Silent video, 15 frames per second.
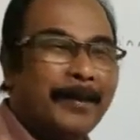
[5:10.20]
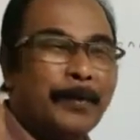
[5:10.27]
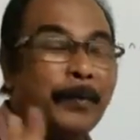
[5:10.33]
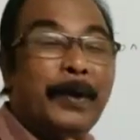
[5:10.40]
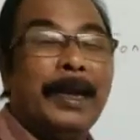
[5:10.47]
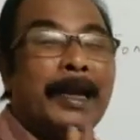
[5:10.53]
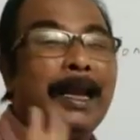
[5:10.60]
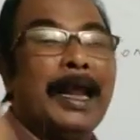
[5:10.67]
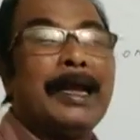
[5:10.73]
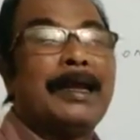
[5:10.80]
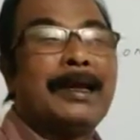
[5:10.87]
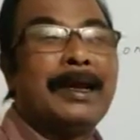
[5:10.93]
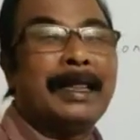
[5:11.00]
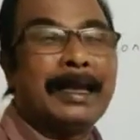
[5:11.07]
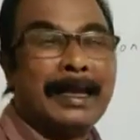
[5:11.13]
will
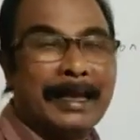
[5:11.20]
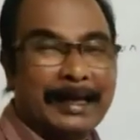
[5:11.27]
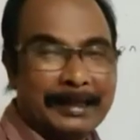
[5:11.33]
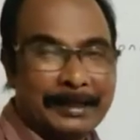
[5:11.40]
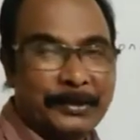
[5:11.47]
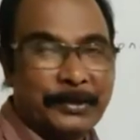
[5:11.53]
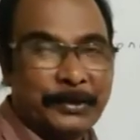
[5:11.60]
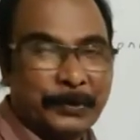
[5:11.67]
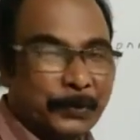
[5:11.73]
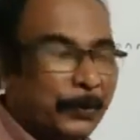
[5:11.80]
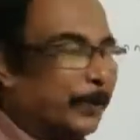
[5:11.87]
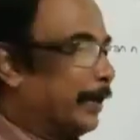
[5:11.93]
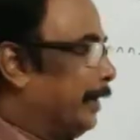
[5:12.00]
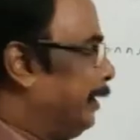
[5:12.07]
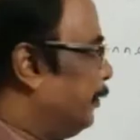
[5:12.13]
not decrease.
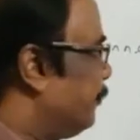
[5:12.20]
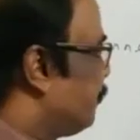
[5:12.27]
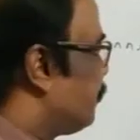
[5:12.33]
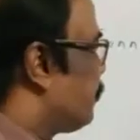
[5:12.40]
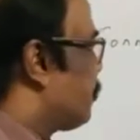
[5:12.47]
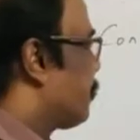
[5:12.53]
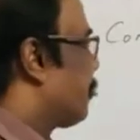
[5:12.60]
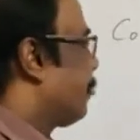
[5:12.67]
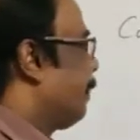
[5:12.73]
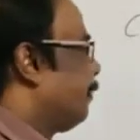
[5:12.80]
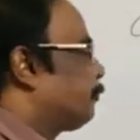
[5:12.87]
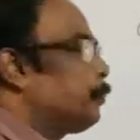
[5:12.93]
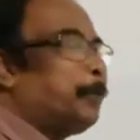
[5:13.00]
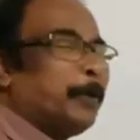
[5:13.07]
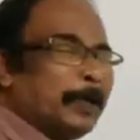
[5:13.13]
Okay.
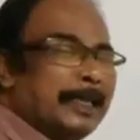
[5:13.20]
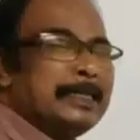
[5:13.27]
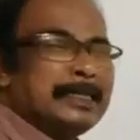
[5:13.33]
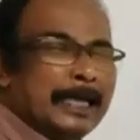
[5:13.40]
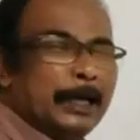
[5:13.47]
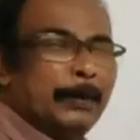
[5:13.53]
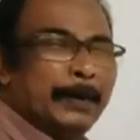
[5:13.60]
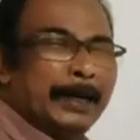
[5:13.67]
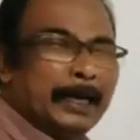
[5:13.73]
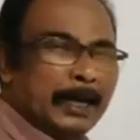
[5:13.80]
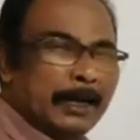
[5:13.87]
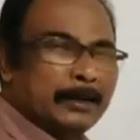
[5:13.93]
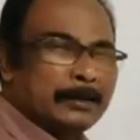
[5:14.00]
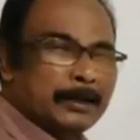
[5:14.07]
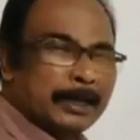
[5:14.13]
So potential will
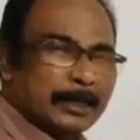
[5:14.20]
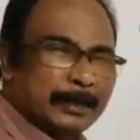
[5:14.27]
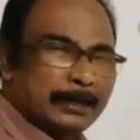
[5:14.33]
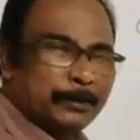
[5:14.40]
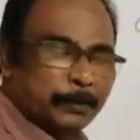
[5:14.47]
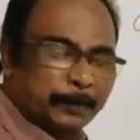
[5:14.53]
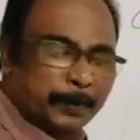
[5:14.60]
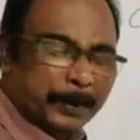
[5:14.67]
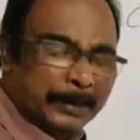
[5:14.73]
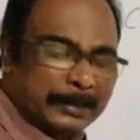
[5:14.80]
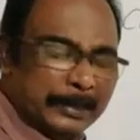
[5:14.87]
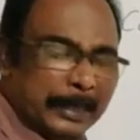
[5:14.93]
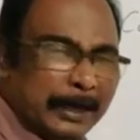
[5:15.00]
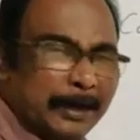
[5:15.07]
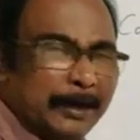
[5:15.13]
constant. 2
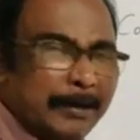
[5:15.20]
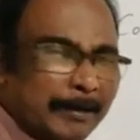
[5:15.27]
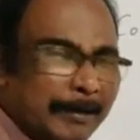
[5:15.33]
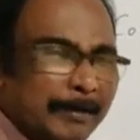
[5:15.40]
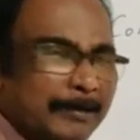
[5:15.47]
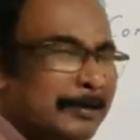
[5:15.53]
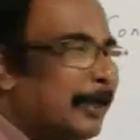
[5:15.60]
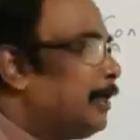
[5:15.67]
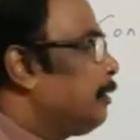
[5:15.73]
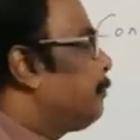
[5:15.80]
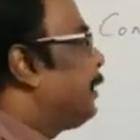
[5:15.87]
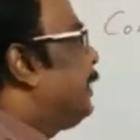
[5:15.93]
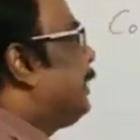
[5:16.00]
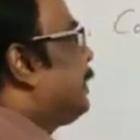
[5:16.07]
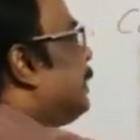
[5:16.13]
points are joined
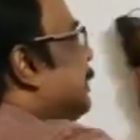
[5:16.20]
by a